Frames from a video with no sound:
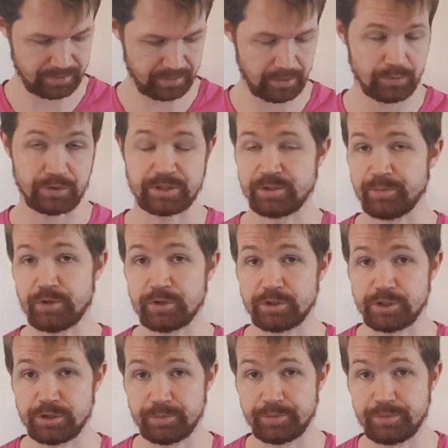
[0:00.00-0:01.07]
Always important
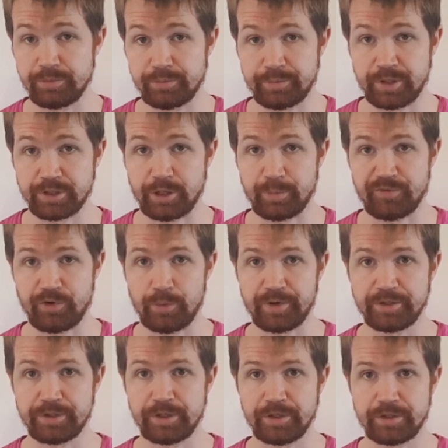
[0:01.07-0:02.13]
to build up foam
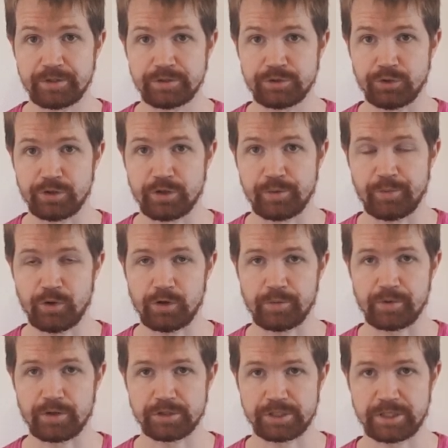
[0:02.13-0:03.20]
head during the pouring
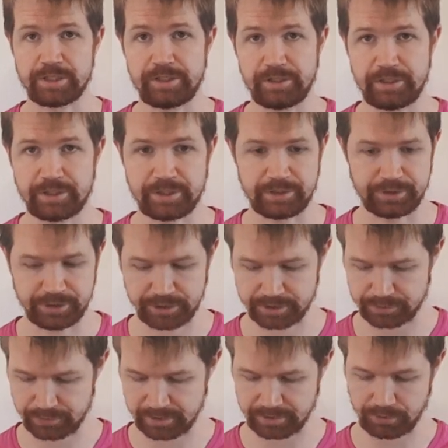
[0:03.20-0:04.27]
because it unleashes
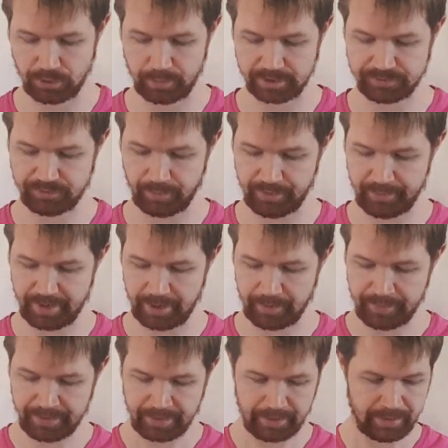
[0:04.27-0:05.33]
the right aromas from the
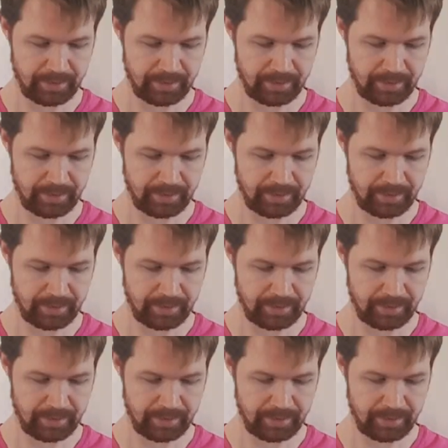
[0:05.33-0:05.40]
beer.